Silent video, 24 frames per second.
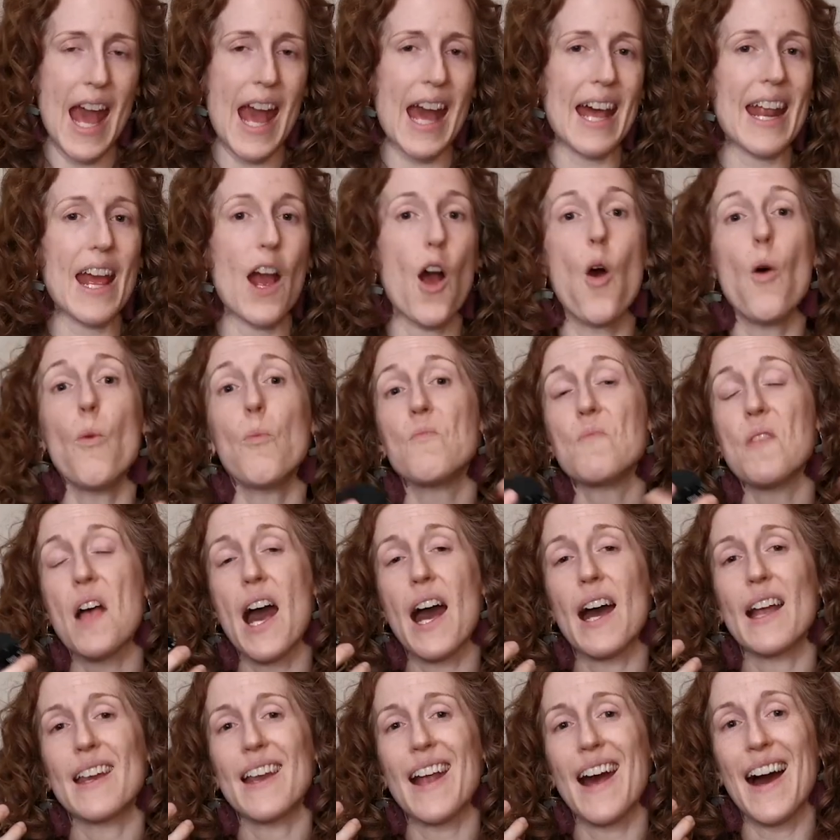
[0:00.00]
And I hope
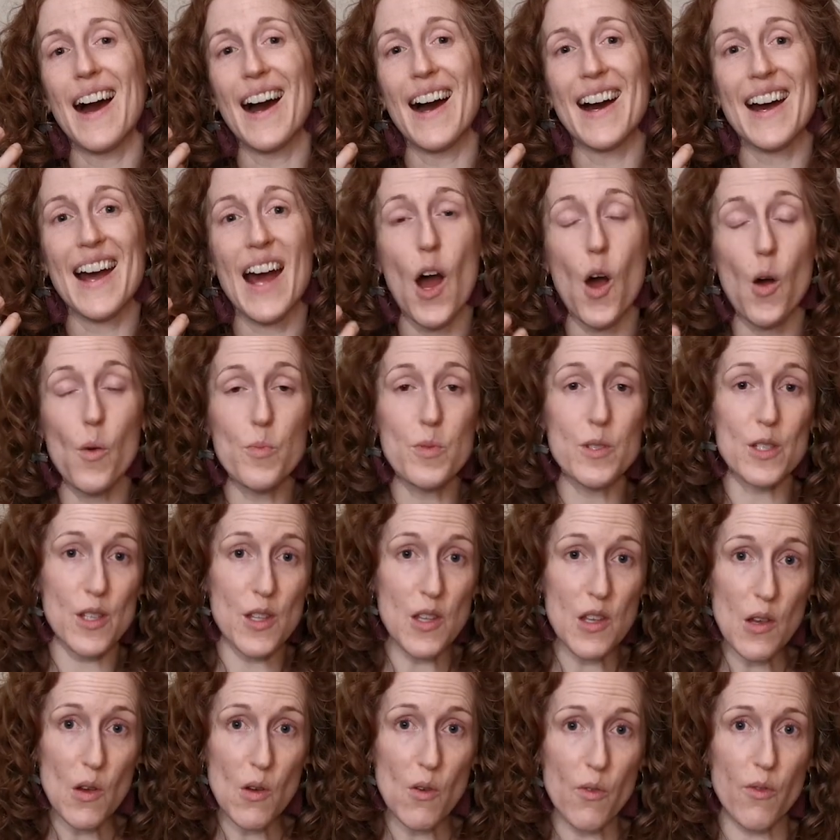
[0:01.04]
that helps
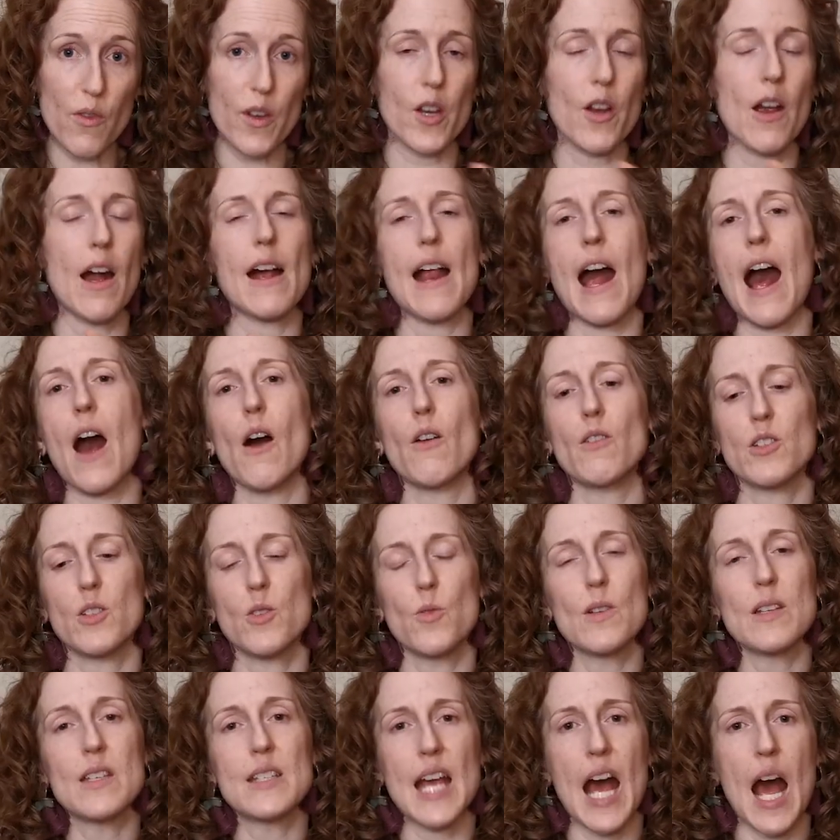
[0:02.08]
you figure out how
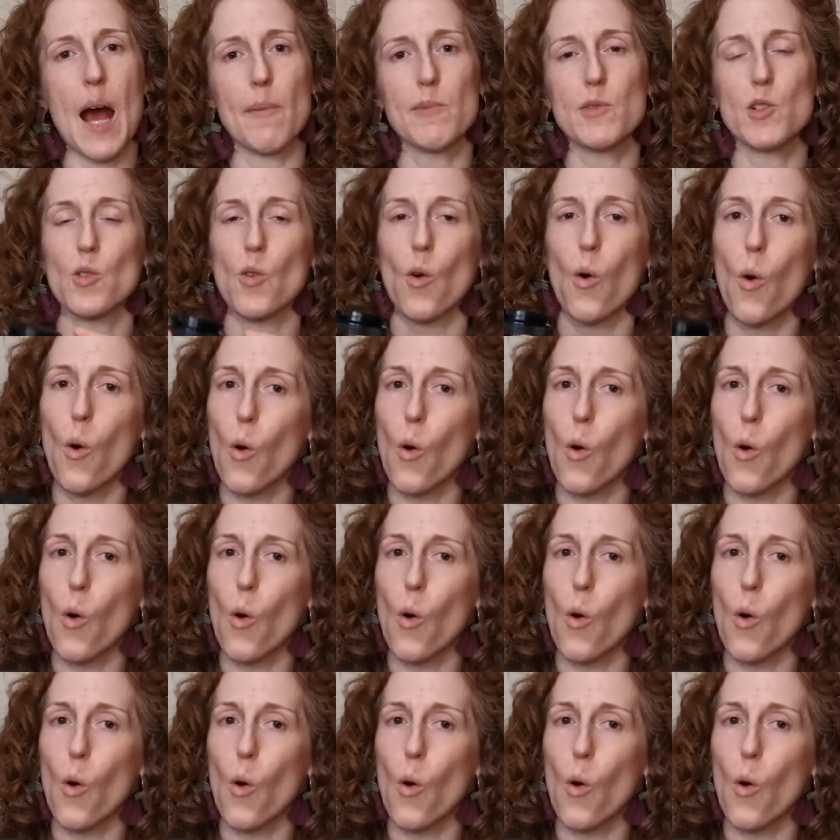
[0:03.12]
to adapt your